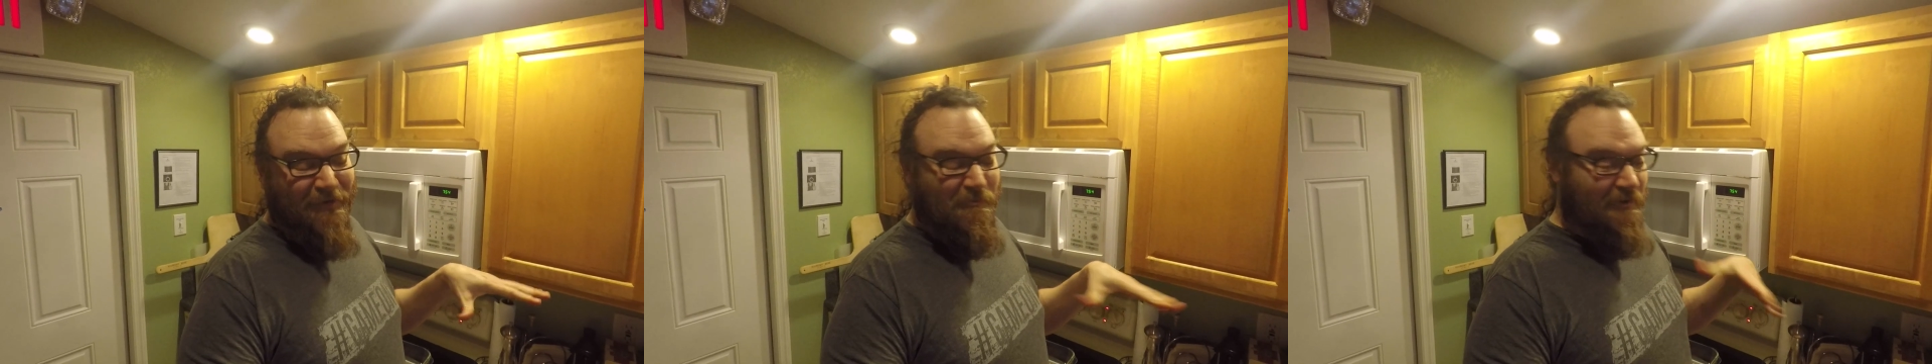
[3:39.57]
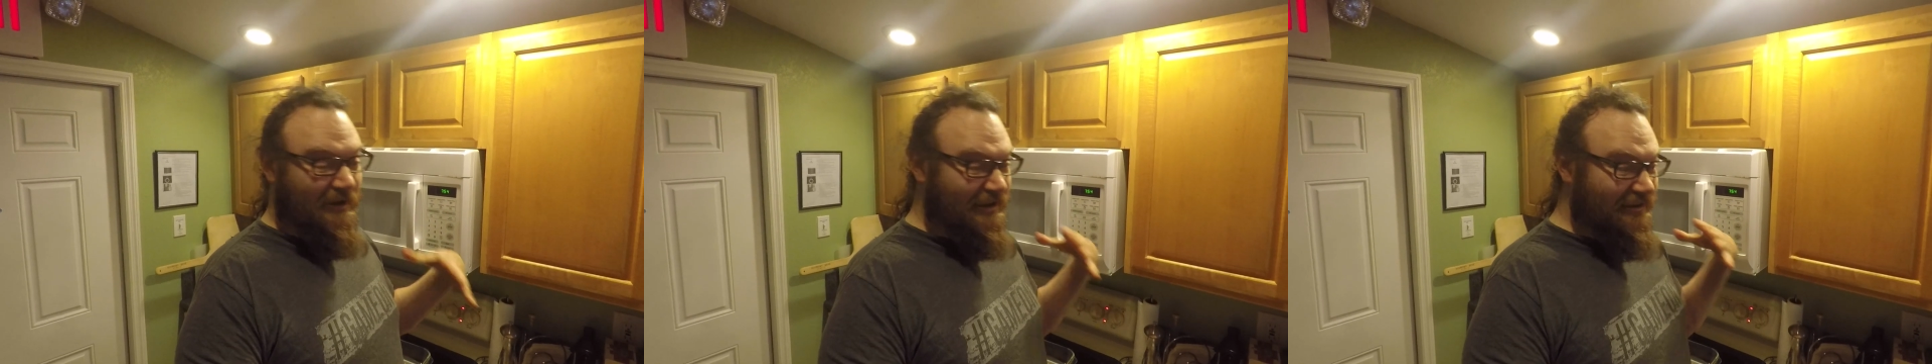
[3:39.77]

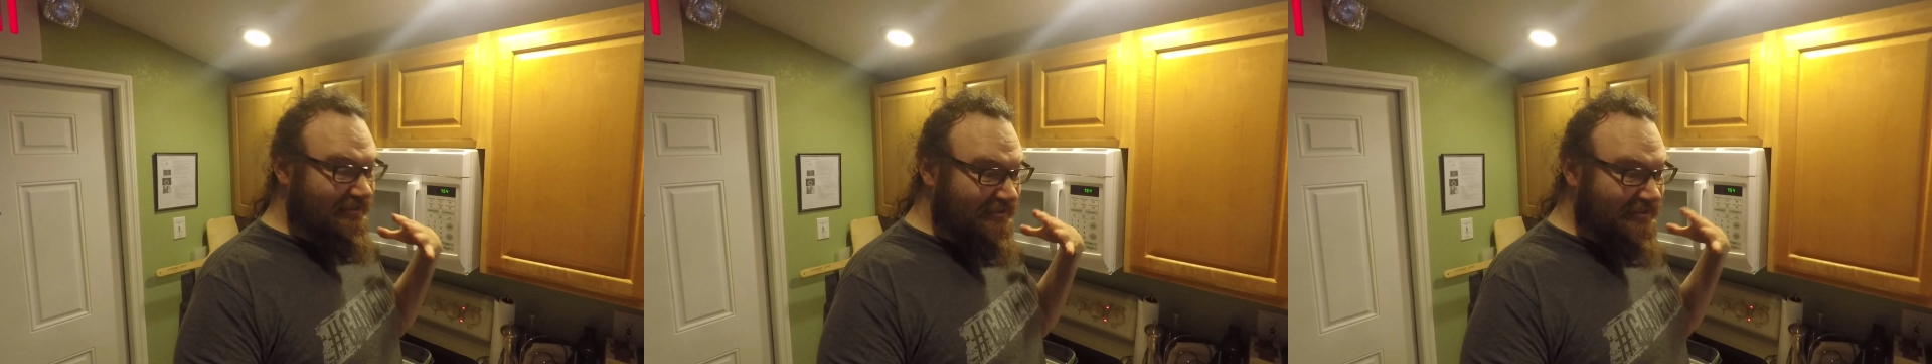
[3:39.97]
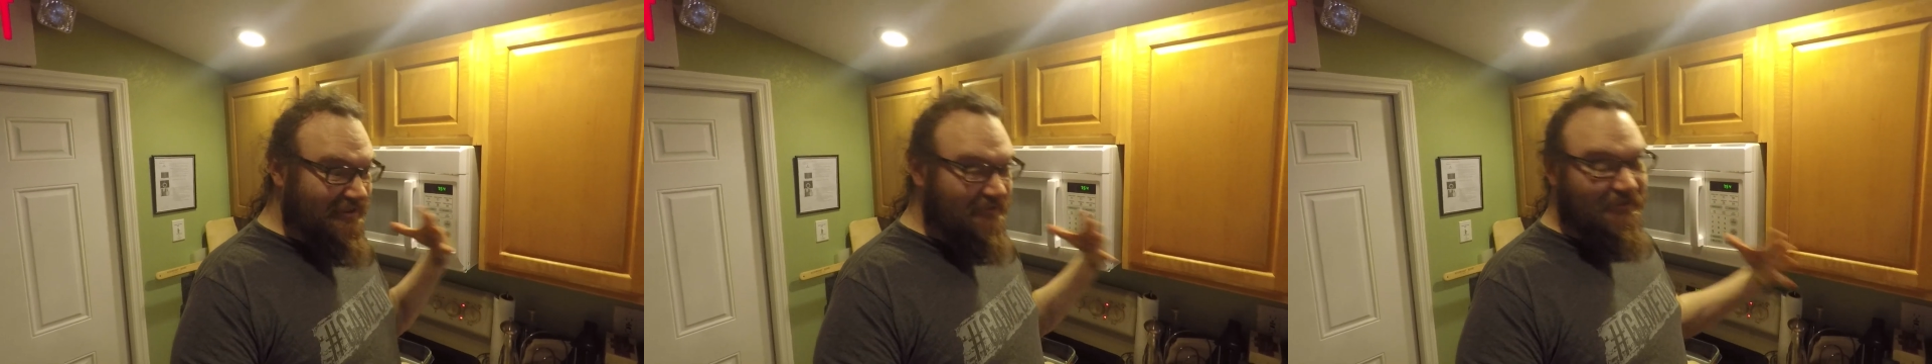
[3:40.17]
but
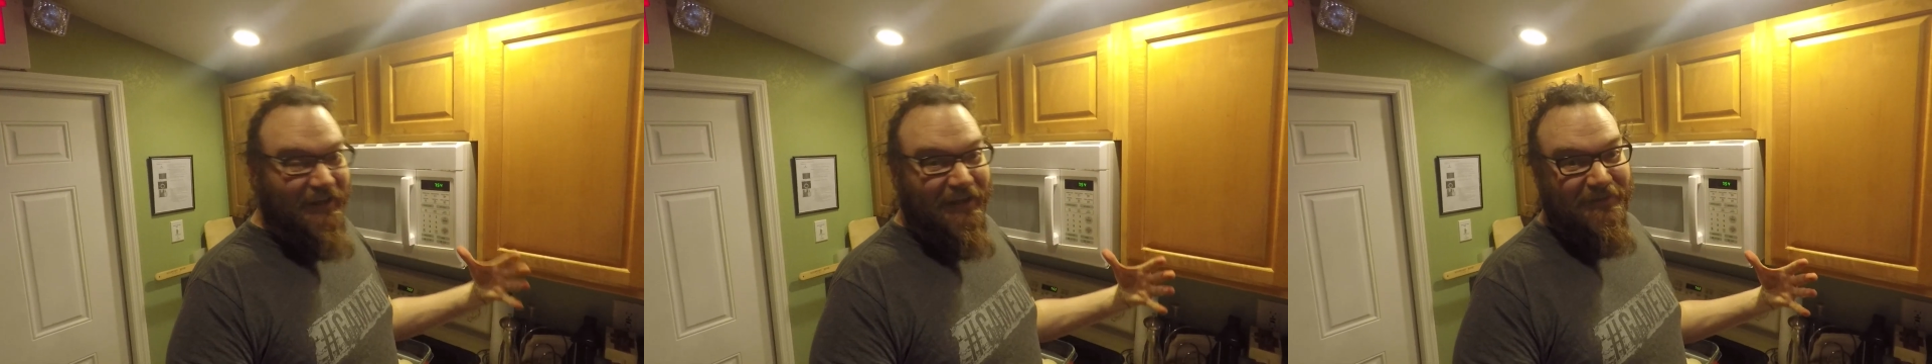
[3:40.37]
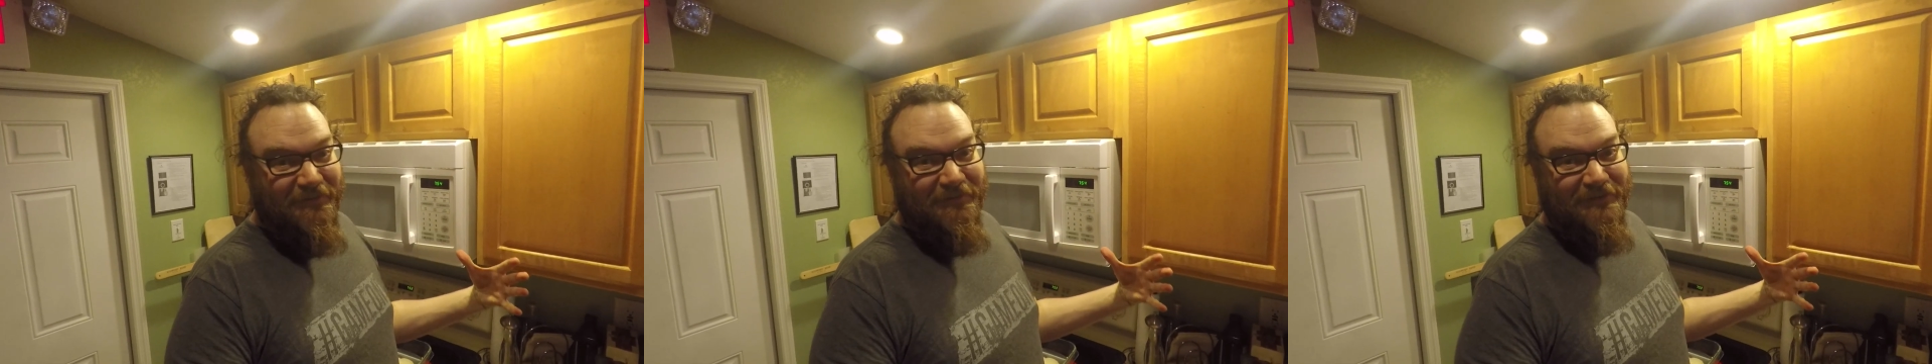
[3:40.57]

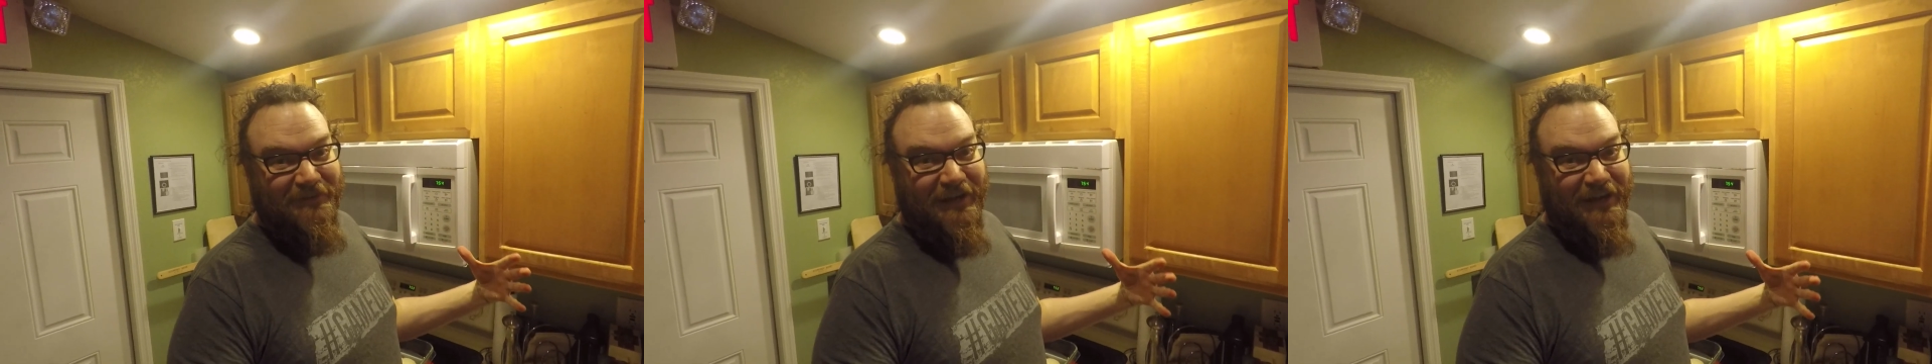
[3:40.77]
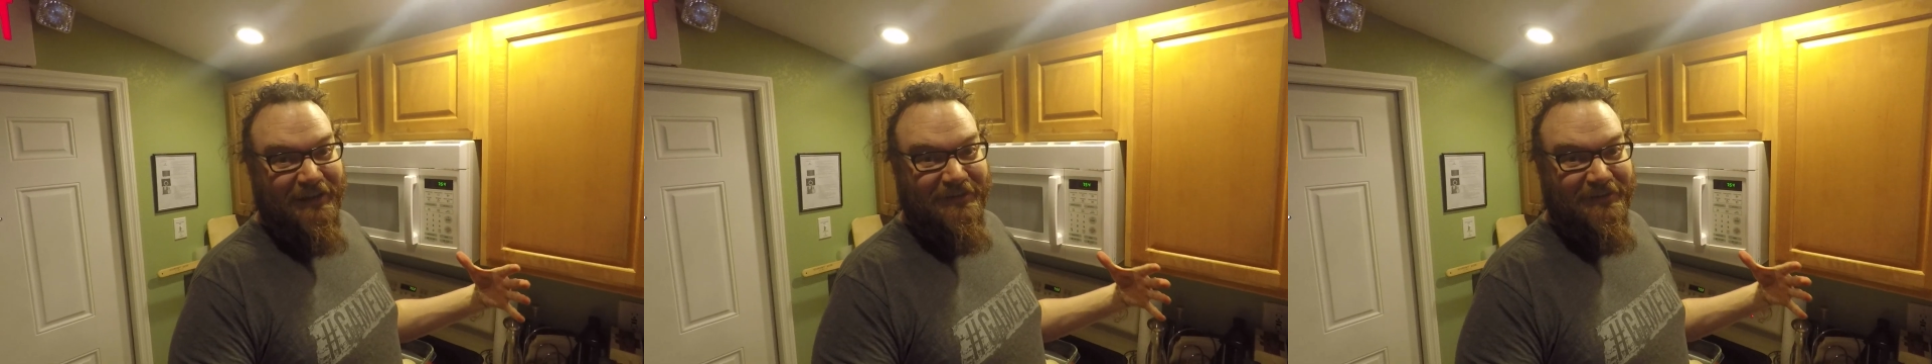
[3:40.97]
sometimes what you
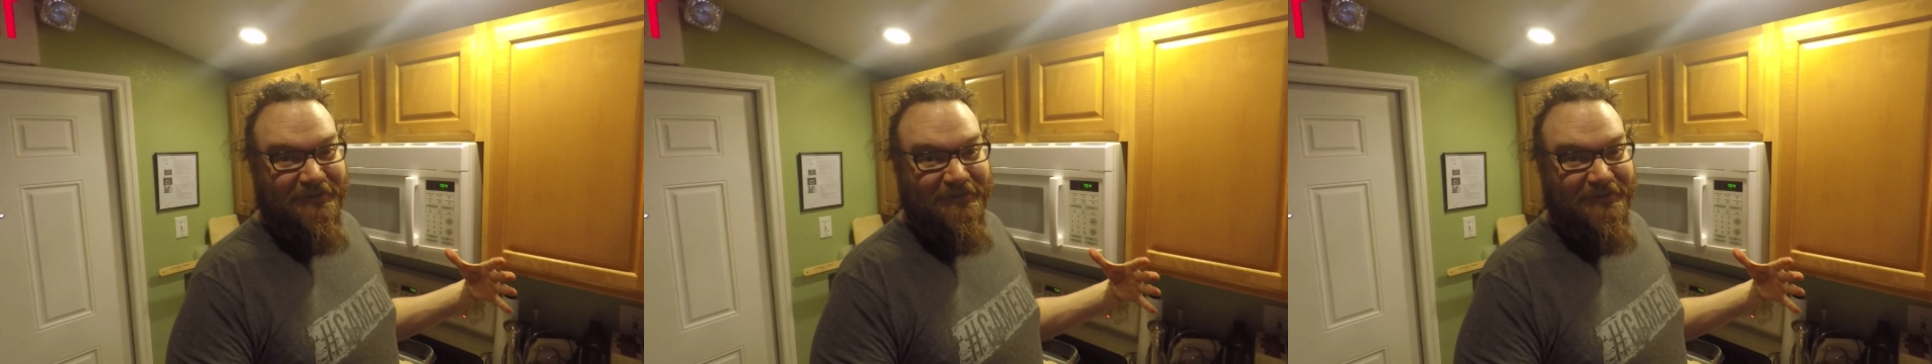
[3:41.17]
gotta do.